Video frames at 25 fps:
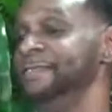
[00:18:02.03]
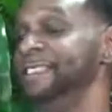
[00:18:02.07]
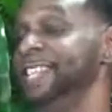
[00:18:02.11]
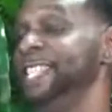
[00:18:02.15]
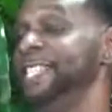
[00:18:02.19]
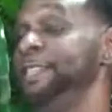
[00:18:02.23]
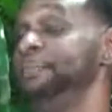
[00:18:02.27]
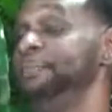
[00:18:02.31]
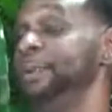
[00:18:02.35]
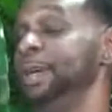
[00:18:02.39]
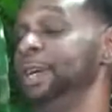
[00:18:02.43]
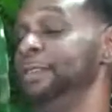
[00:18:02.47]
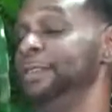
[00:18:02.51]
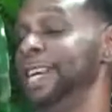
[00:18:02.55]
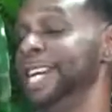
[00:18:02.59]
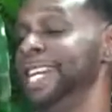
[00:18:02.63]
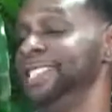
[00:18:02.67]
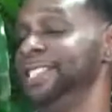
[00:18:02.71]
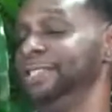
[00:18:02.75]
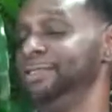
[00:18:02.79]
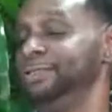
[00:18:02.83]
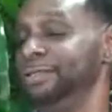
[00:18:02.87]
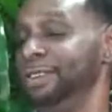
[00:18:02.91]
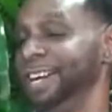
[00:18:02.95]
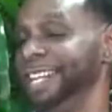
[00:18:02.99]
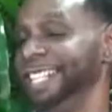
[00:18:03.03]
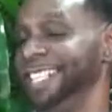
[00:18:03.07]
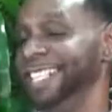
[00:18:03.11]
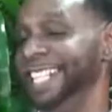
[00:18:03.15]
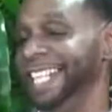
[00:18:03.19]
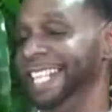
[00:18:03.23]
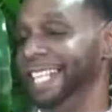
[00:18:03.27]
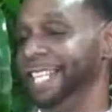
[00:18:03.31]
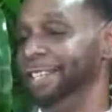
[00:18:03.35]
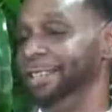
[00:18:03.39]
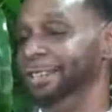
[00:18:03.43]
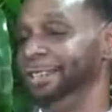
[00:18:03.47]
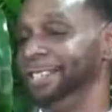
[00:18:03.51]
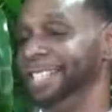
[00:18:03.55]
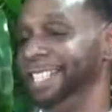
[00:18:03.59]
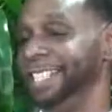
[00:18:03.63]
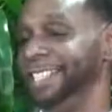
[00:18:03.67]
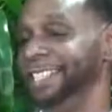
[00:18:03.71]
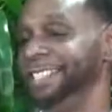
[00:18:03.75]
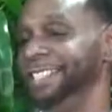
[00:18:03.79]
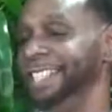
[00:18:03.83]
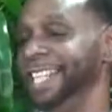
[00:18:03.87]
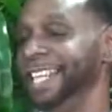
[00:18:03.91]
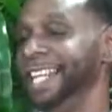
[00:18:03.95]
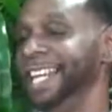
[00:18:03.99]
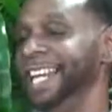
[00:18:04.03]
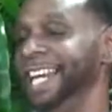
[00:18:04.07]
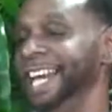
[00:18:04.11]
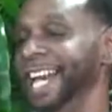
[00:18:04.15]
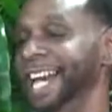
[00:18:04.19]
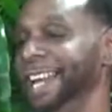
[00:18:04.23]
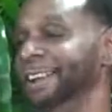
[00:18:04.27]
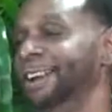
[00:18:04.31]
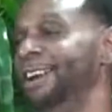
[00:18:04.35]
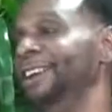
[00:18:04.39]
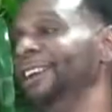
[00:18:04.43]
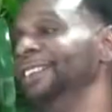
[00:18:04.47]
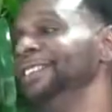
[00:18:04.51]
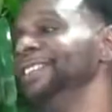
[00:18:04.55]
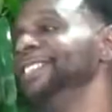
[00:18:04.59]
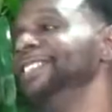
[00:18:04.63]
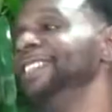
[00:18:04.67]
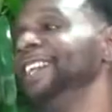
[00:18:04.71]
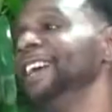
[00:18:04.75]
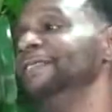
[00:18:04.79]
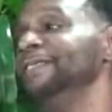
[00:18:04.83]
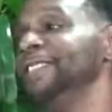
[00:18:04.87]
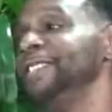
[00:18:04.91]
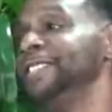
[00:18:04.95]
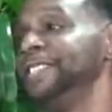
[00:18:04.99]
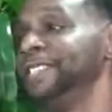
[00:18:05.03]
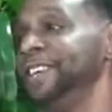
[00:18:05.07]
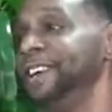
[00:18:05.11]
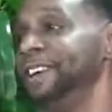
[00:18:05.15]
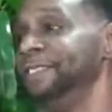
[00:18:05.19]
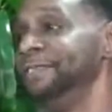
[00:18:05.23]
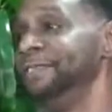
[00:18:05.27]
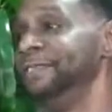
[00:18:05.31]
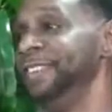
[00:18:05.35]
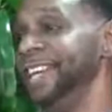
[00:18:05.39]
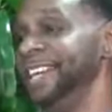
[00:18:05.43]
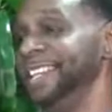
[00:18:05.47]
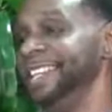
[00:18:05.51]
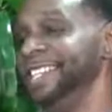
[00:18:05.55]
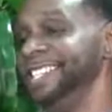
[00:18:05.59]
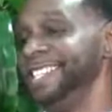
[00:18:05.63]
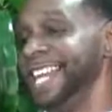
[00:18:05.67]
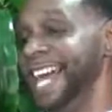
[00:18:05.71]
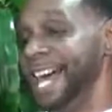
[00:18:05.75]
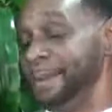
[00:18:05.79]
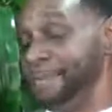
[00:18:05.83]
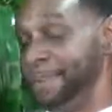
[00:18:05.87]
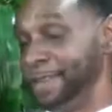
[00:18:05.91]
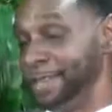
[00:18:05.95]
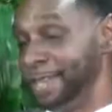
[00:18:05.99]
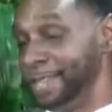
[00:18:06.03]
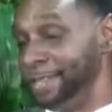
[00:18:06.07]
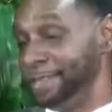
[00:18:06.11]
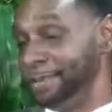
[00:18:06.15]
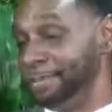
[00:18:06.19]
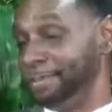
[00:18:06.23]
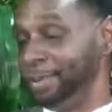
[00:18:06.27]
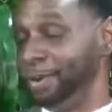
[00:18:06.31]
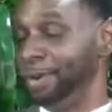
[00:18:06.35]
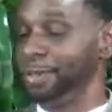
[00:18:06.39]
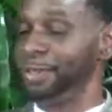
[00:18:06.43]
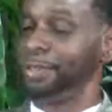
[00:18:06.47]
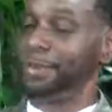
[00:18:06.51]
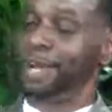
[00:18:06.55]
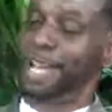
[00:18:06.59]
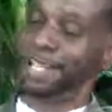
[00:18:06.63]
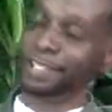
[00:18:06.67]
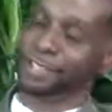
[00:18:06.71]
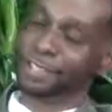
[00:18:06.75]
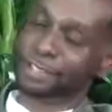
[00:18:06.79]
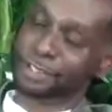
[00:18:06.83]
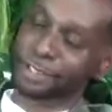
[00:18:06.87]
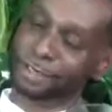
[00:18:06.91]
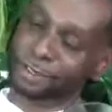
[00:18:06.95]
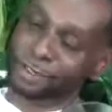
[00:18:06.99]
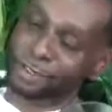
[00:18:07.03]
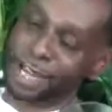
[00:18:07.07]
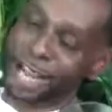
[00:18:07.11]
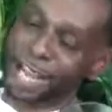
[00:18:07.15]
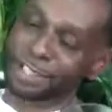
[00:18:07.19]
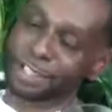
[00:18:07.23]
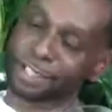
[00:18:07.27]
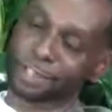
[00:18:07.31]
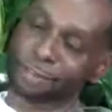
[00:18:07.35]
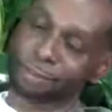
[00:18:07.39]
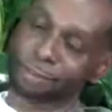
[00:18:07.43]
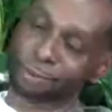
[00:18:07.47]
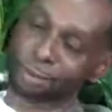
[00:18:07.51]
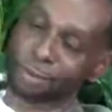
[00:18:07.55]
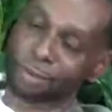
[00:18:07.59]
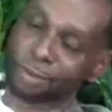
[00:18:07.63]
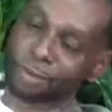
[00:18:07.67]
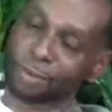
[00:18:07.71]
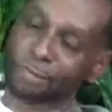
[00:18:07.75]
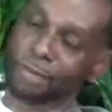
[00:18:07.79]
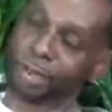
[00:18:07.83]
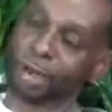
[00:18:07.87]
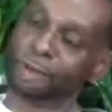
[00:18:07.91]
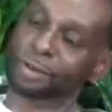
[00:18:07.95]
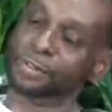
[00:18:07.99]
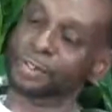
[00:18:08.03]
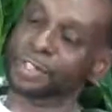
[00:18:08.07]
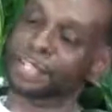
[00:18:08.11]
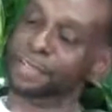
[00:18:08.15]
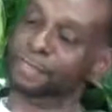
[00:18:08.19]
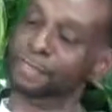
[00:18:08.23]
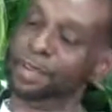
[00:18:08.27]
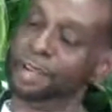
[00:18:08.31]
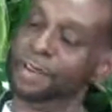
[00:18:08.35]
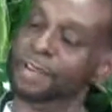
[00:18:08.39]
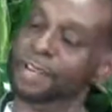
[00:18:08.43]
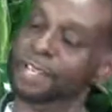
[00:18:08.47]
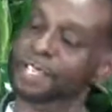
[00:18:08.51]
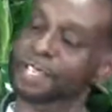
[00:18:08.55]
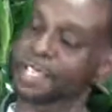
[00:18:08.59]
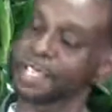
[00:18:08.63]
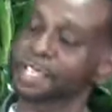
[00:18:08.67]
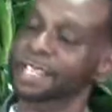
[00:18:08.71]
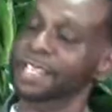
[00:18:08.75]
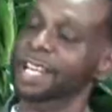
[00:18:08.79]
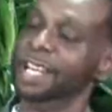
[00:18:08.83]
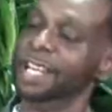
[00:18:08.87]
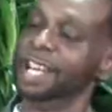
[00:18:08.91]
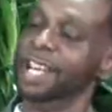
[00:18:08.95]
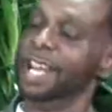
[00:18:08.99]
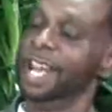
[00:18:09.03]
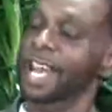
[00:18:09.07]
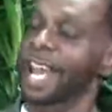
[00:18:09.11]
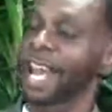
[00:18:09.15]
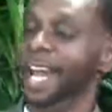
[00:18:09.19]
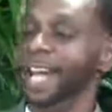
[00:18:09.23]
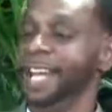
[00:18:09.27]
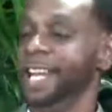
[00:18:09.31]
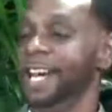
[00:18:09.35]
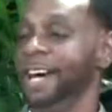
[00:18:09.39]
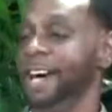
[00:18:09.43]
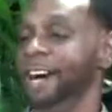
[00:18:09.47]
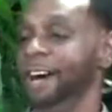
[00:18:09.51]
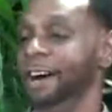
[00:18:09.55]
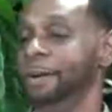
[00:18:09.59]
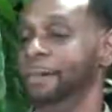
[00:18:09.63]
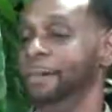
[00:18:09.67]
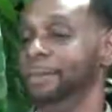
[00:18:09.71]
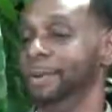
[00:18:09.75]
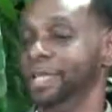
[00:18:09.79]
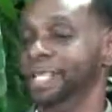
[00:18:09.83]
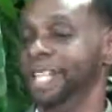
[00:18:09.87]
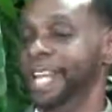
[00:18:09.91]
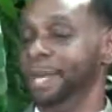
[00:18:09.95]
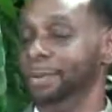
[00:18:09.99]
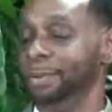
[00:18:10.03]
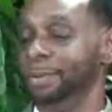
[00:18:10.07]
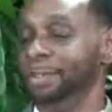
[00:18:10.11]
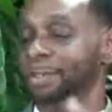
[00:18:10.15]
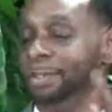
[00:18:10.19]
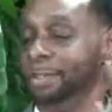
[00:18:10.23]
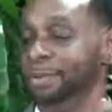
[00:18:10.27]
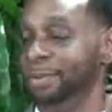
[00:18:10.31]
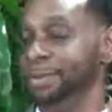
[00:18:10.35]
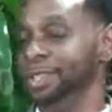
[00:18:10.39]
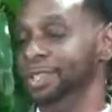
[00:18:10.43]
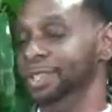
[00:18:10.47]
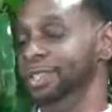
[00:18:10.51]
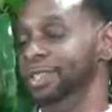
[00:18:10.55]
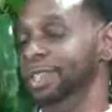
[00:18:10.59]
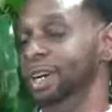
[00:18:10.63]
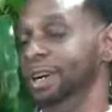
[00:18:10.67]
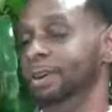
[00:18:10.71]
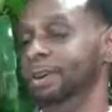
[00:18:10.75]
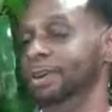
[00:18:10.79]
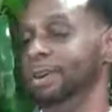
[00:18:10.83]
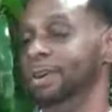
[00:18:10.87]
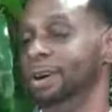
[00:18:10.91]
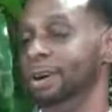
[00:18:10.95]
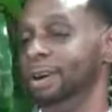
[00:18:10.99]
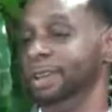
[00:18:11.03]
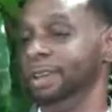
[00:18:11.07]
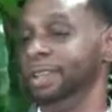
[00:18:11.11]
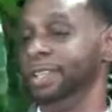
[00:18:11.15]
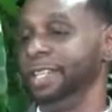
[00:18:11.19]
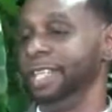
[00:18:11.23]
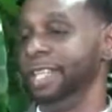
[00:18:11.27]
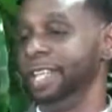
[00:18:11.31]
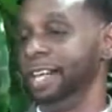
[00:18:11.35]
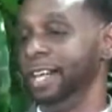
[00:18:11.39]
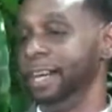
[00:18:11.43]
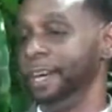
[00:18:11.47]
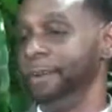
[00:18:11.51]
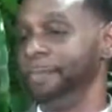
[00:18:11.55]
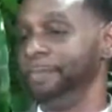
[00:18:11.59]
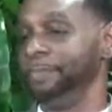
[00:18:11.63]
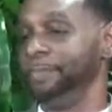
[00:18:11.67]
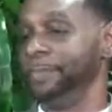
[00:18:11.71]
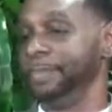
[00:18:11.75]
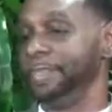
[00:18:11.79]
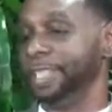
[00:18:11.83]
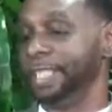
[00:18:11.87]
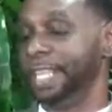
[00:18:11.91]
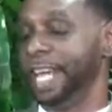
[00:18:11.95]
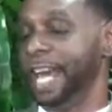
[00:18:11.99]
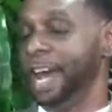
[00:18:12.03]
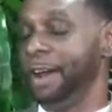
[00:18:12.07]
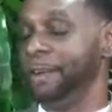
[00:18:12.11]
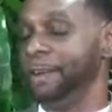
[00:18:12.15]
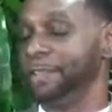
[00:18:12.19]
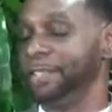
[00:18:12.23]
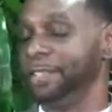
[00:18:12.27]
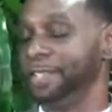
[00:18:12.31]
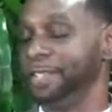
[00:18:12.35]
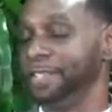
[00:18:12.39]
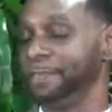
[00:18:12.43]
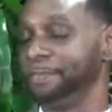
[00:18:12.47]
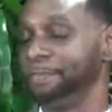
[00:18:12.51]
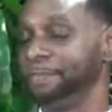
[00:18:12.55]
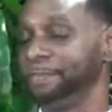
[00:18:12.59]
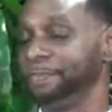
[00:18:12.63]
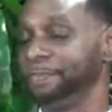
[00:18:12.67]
I've experienced drug deals and all this other stuff that has happened in the book. So I just drew from those experiences, and was able to juggle all of the characters.